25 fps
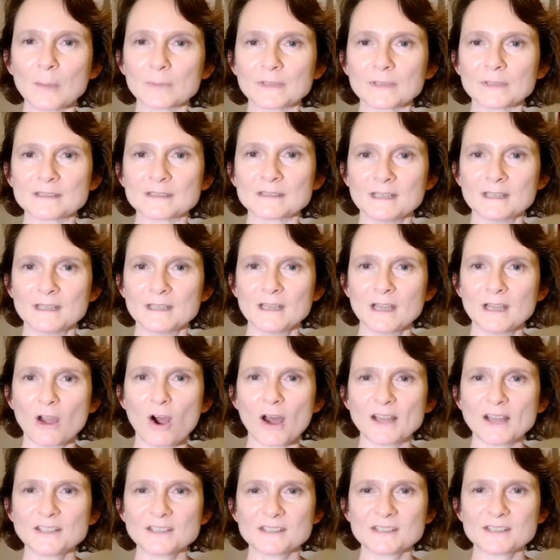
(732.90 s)
but
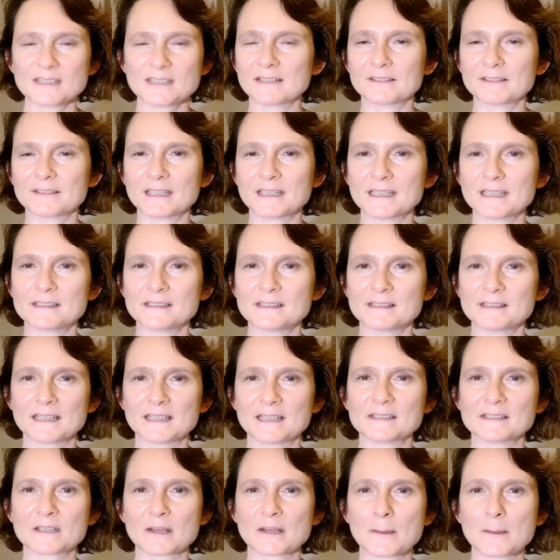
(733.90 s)
I just think these
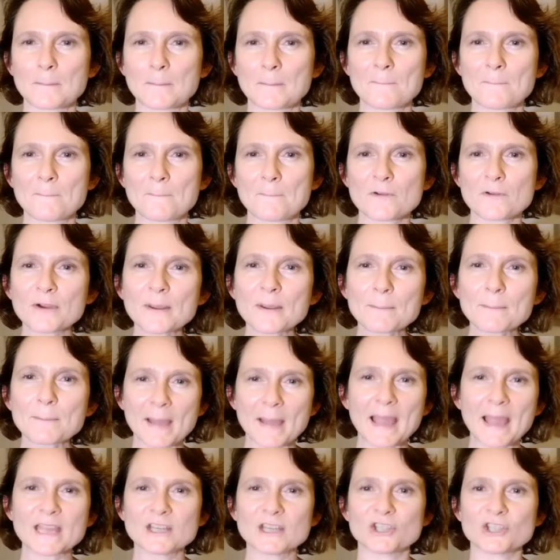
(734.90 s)
things are very
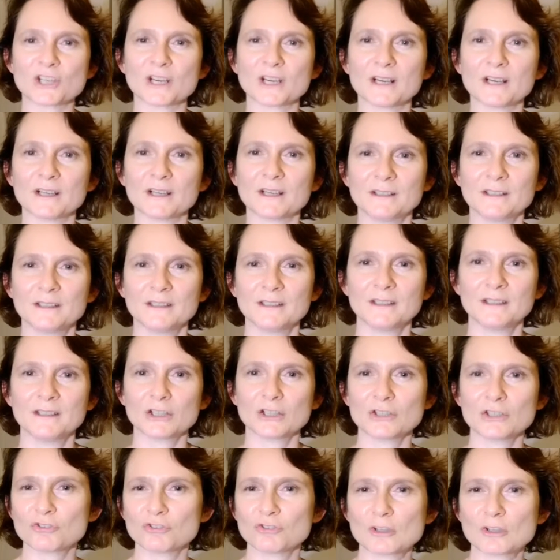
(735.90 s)
major
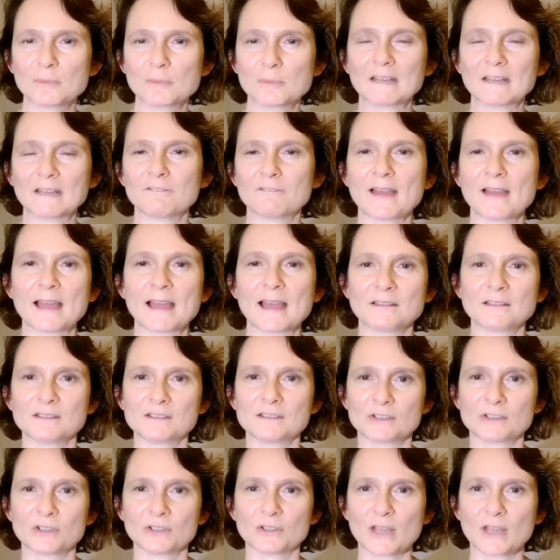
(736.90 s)
contributing
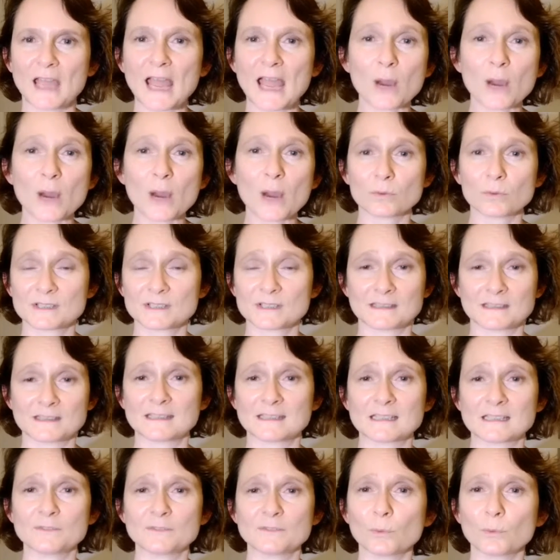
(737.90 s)
factors to how
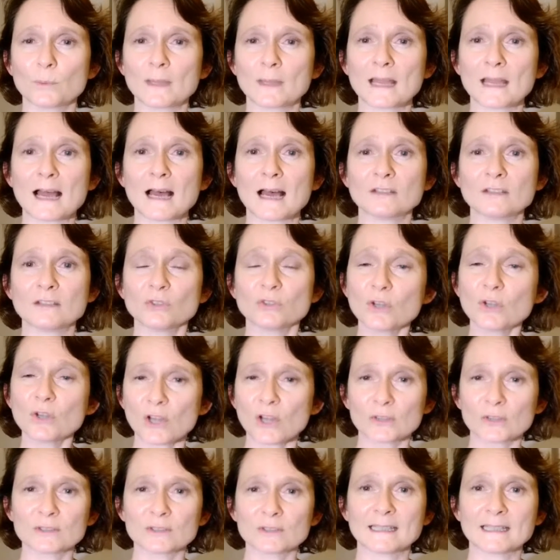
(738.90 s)
successful we are, not
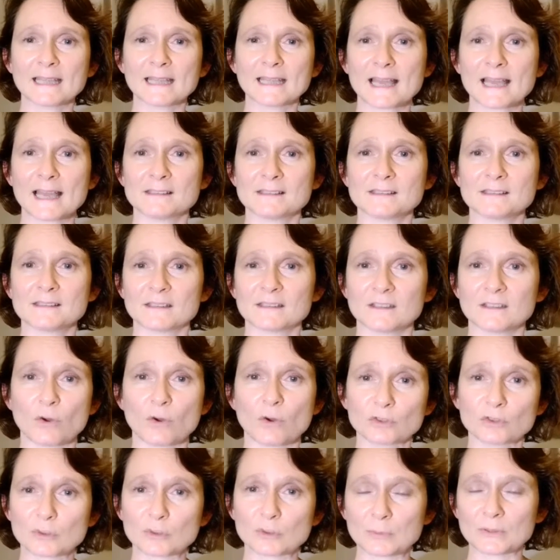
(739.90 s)
only as an
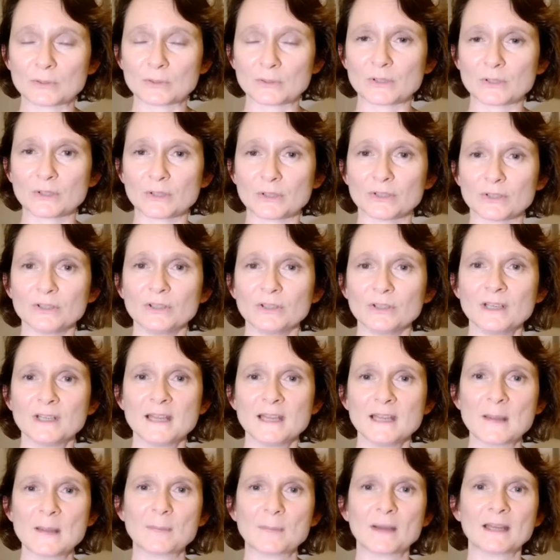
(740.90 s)
entrepreneur,
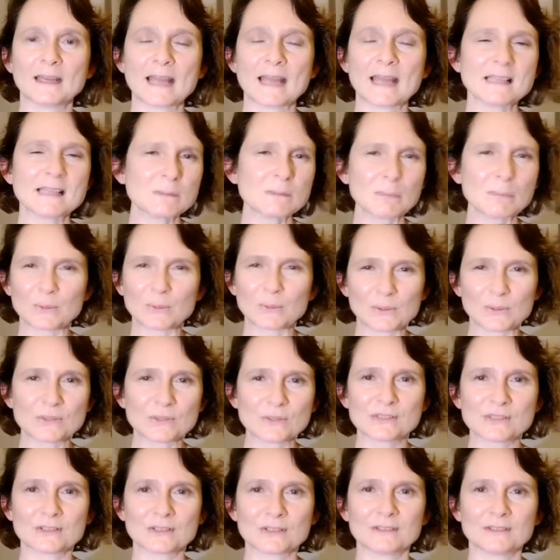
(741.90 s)
but as a
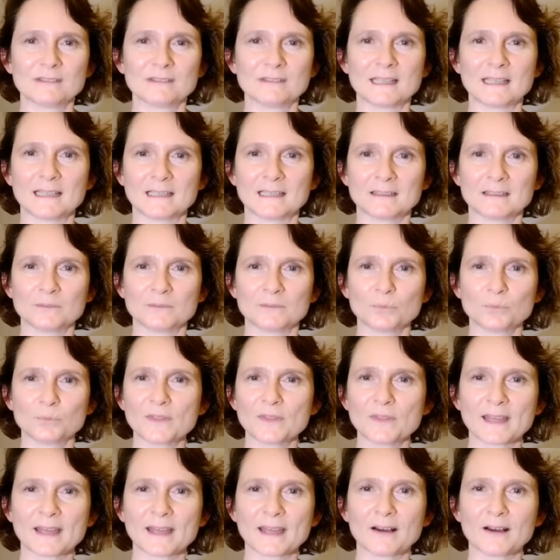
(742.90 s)
person and
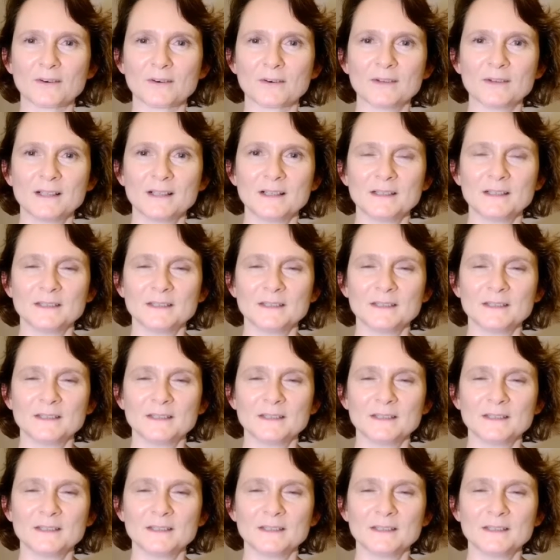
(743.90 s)
with our